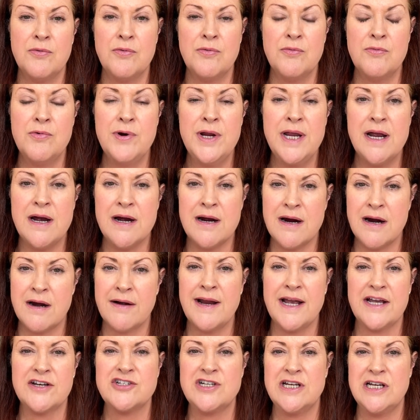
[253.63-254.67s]
we are
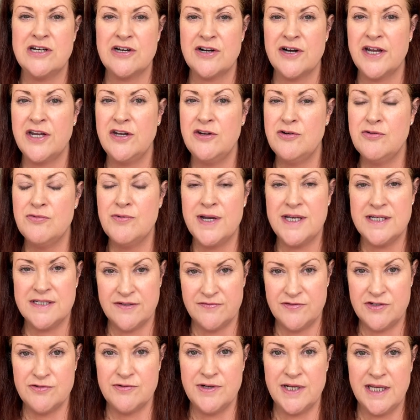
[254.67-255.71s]
actually learning new ways
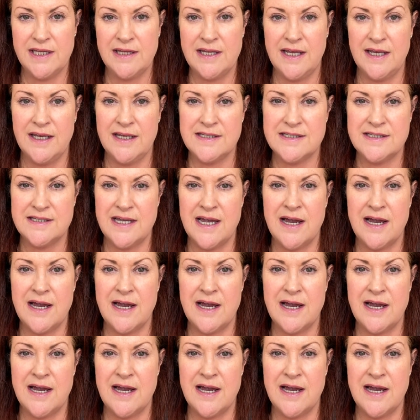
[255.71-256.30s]
of doing things